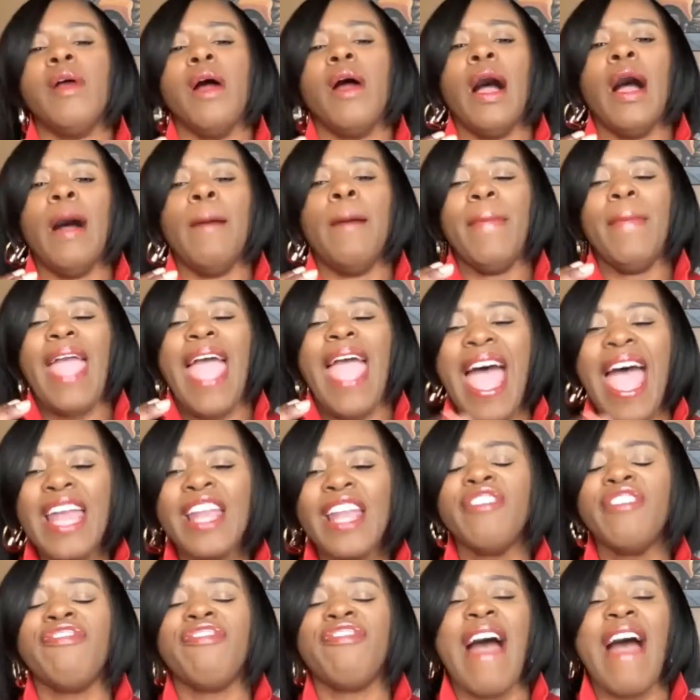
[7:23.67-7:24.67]
um,
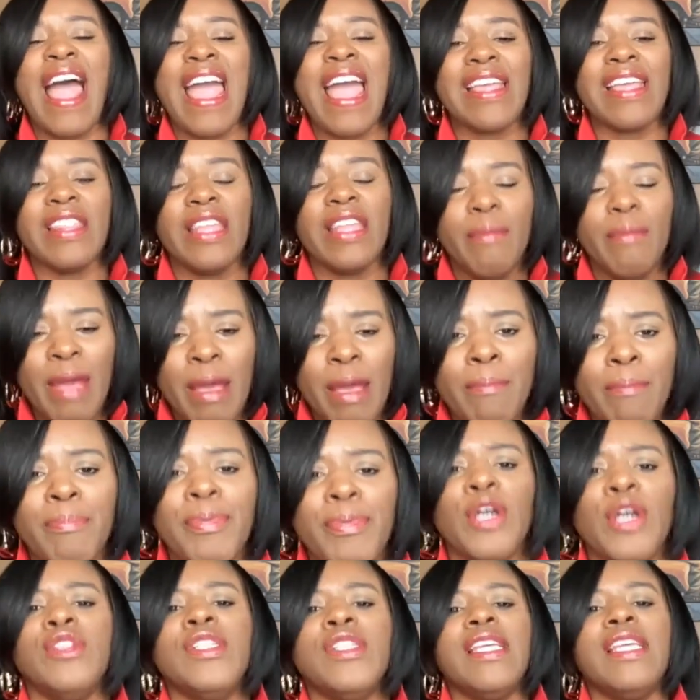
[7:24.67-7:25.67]
edifying them and
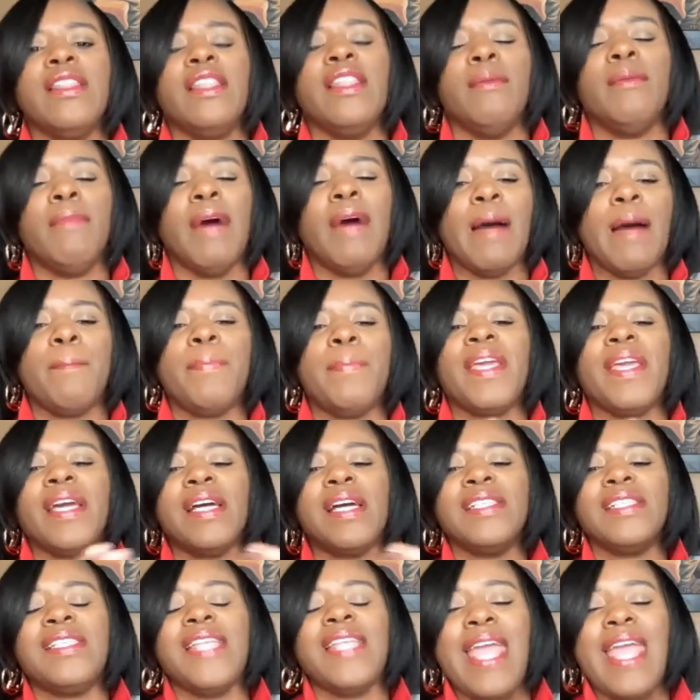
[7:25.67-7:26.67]
building them up
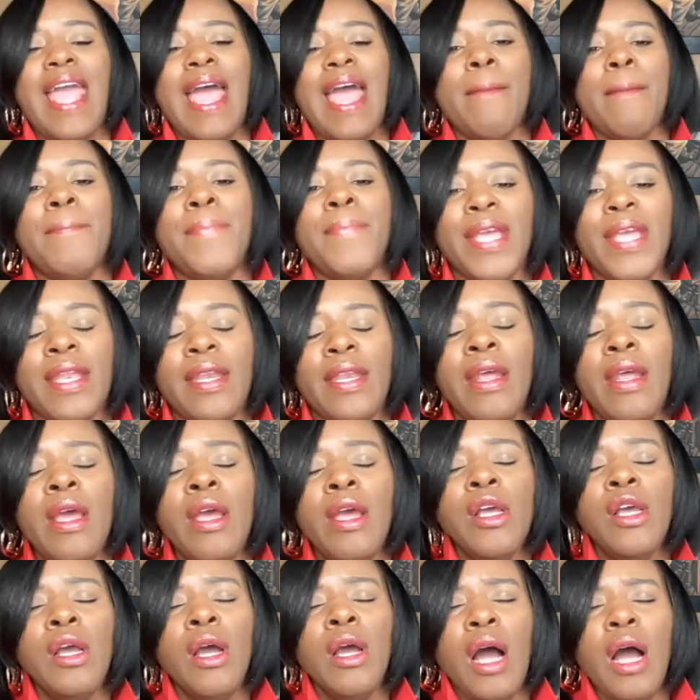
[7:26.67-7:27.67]
because they have been
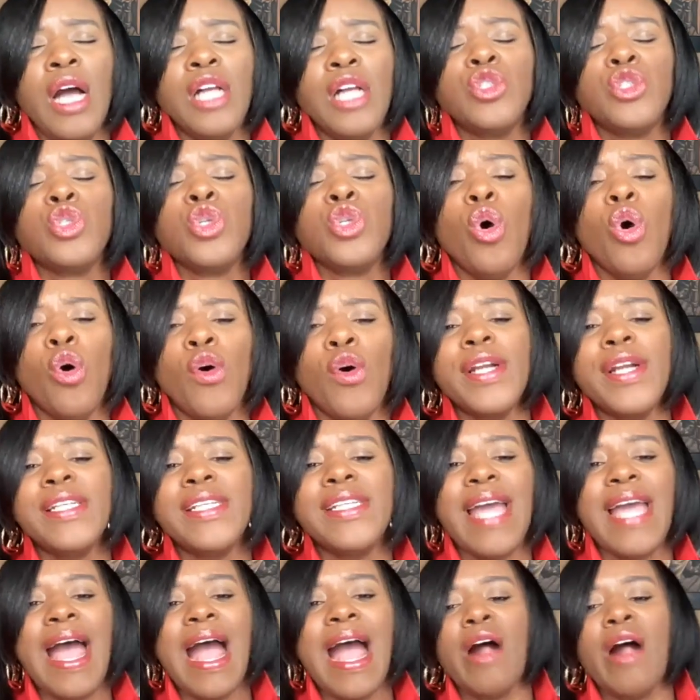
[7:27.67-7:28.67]
uh, torn
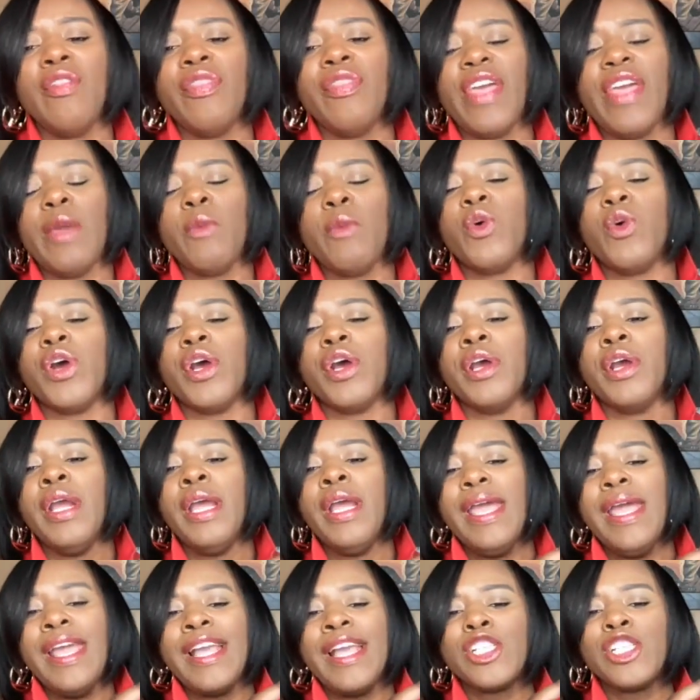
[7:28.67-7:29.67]
down. They were
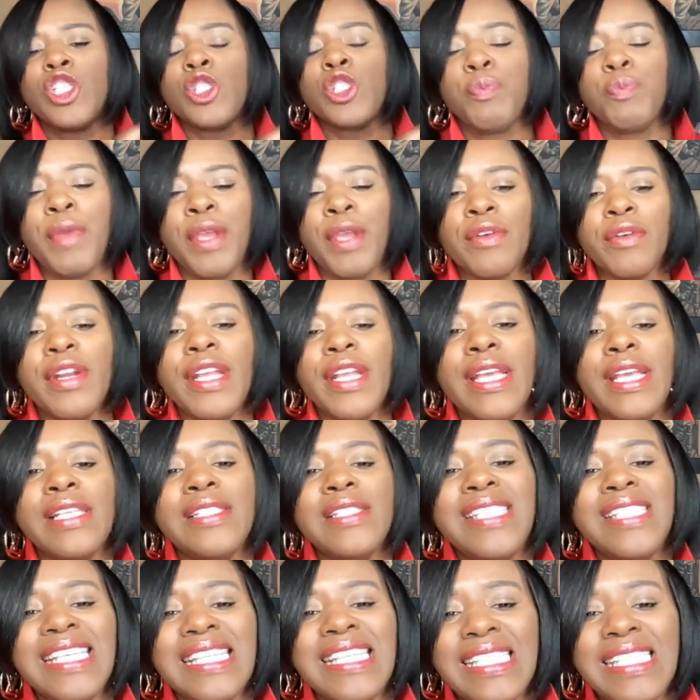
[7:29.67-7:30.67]

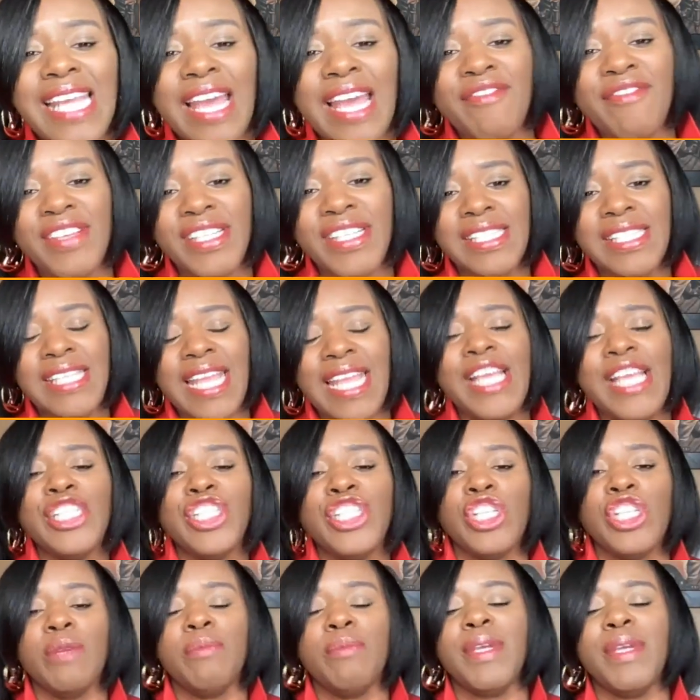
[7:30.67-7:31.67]
experiencing
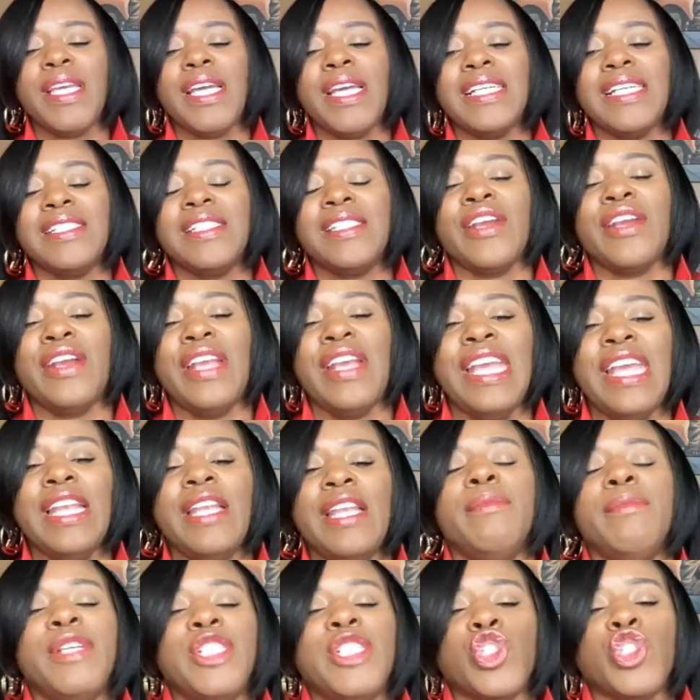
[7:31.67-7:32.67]
devastation because their
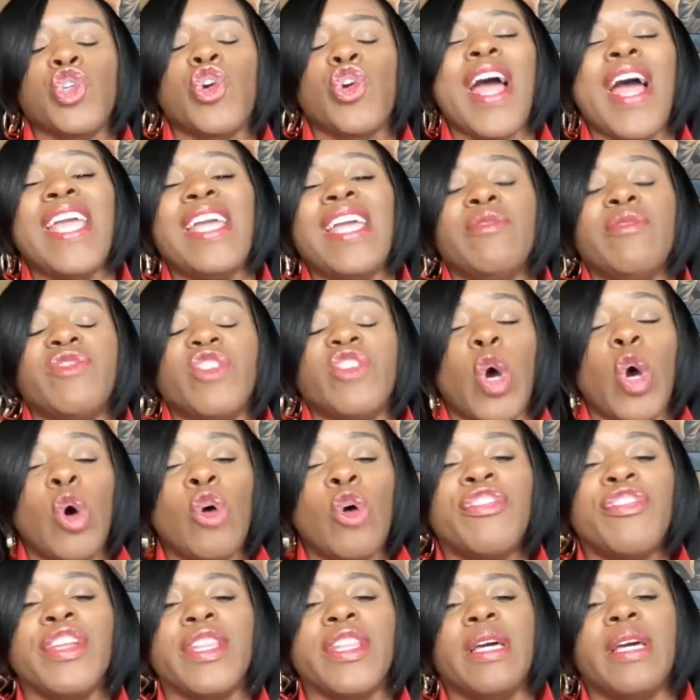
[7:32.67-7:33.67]
enemies triumphed
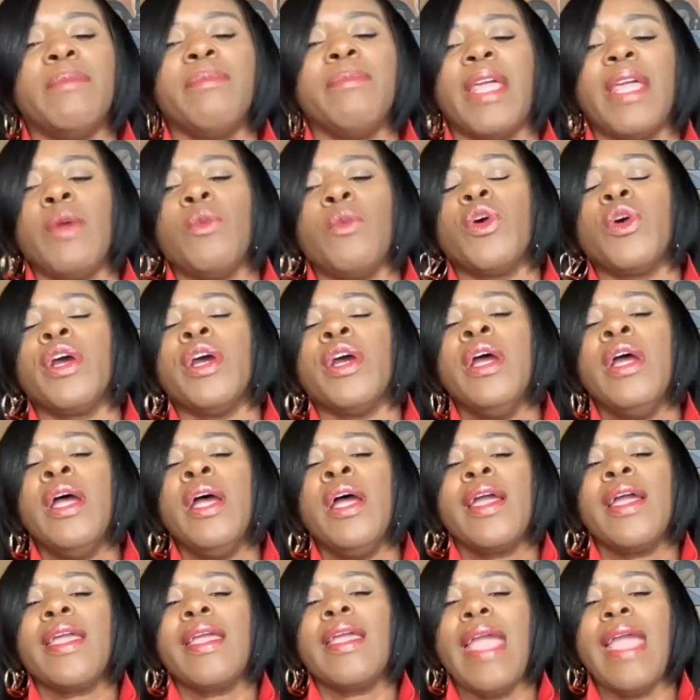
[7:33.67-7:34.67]
over them. They were
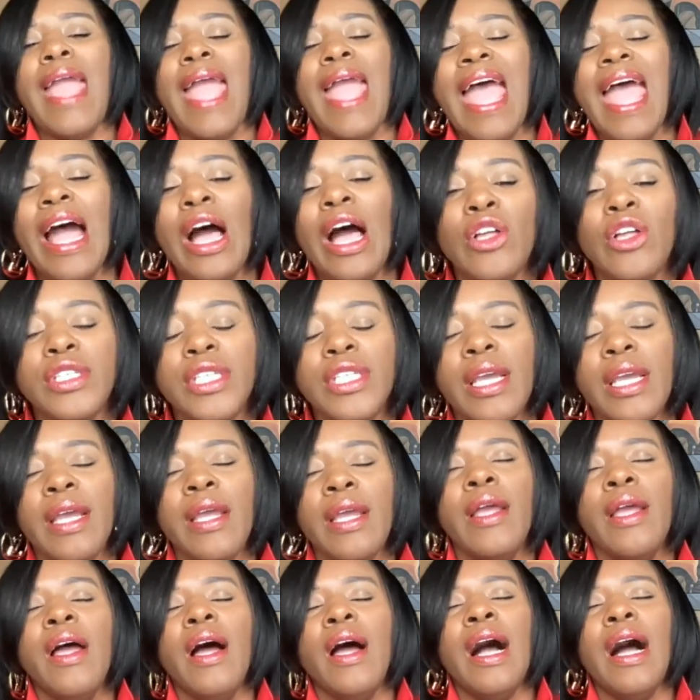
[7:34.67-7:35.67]
held
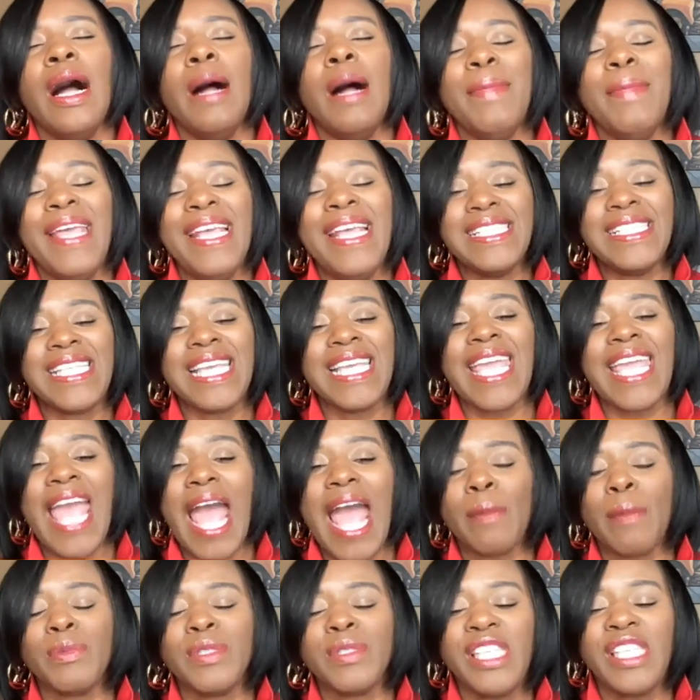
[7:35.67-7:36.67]
um, into
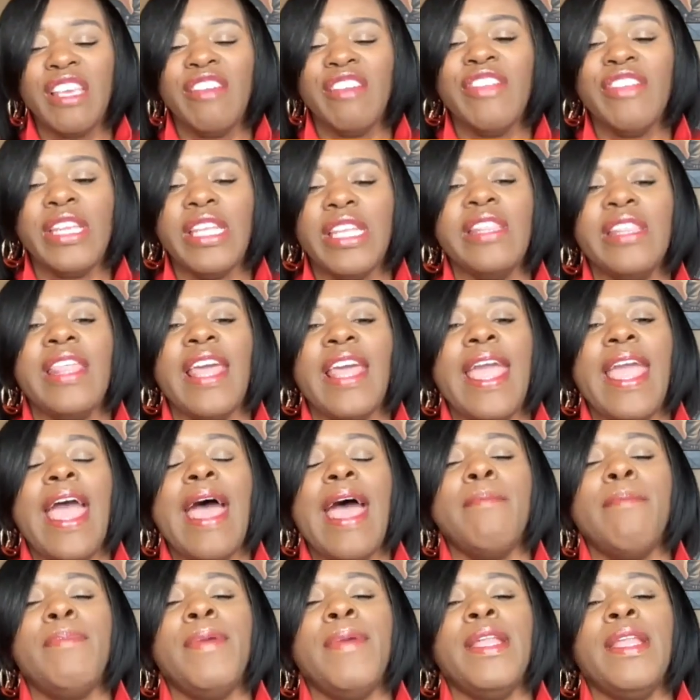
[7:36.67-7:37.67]
captivity. They
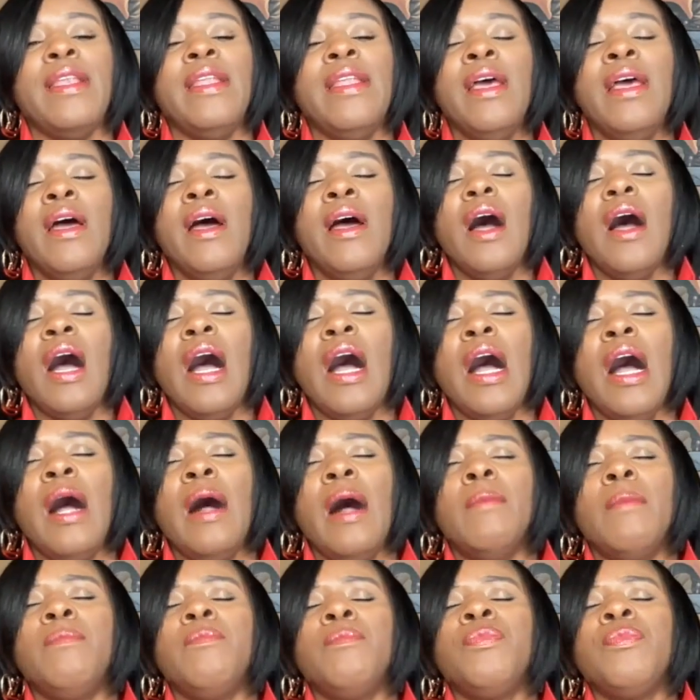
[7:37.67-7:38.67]
had been.
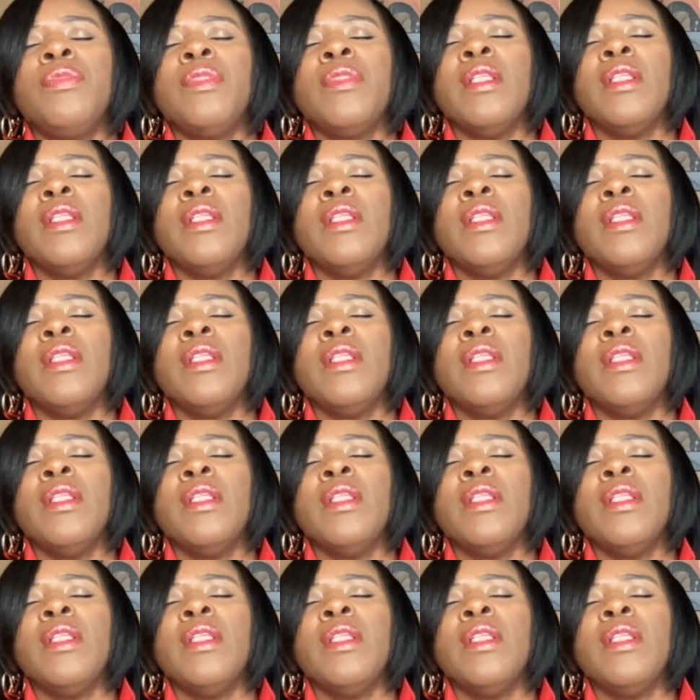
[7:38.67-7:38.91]
Um,